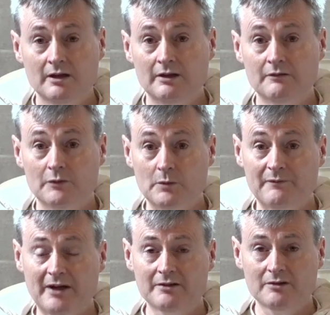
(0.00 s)
For
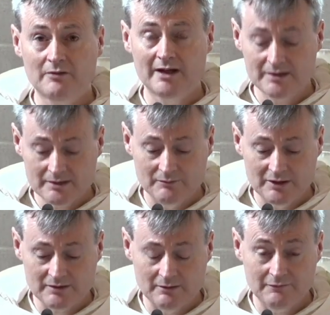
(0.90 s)
without Christ there
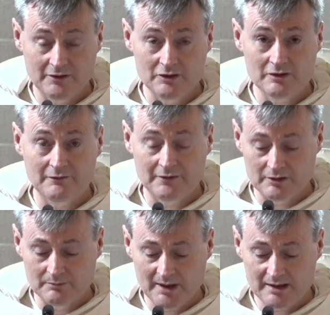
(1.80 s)
is no future for
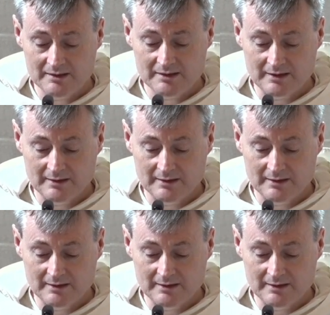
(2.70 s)
humanity.